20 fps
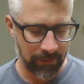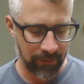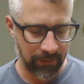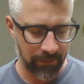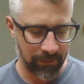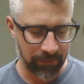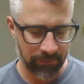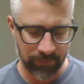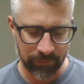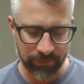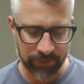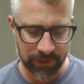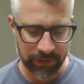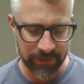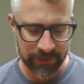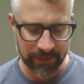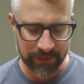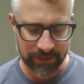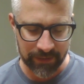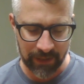in and through
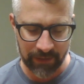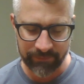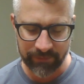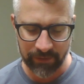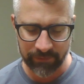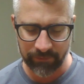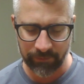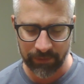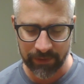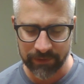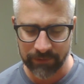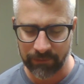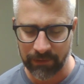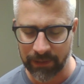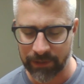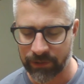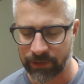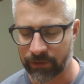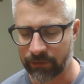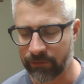Jesus' life, death, and
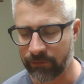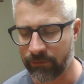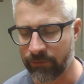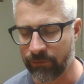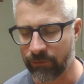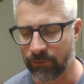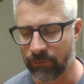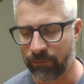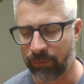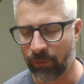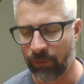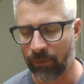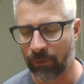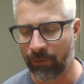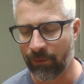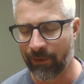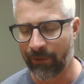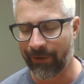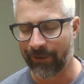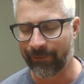resurrection, you
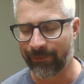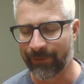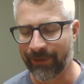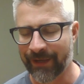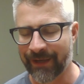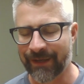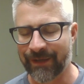pour out